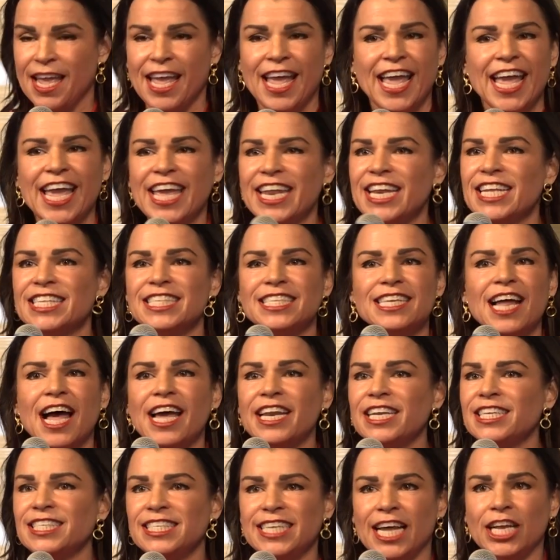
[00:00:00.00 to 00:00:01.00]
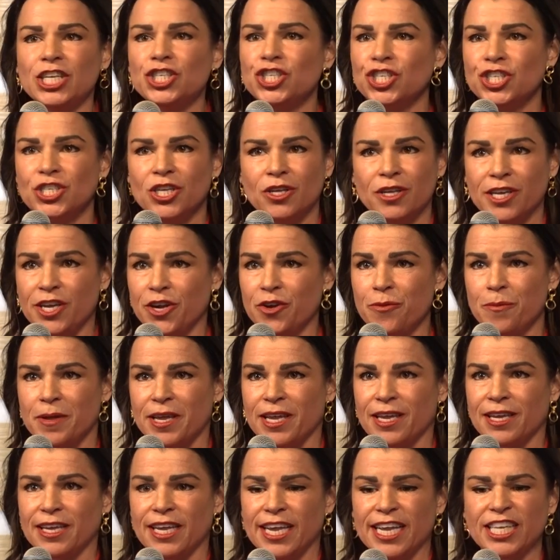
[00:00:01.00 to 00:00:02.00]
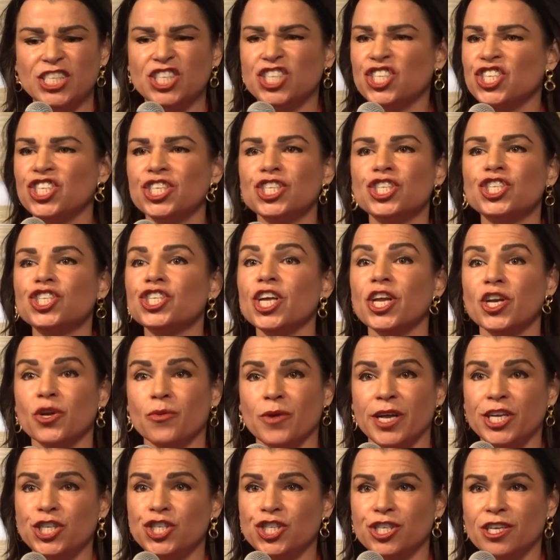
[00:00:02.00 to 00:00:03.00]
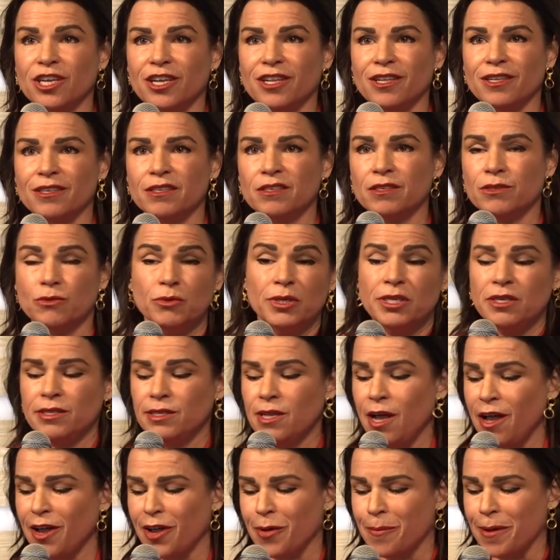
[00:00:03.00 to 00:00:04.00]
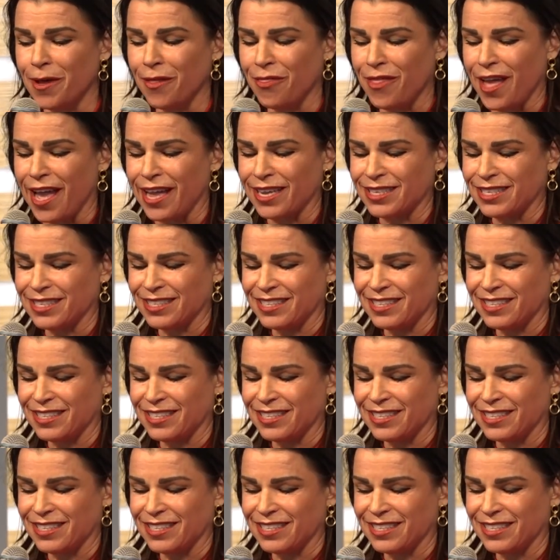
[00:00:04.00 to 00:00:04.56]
And it's not intentional, hear me. It's just generational. We don't talk about that.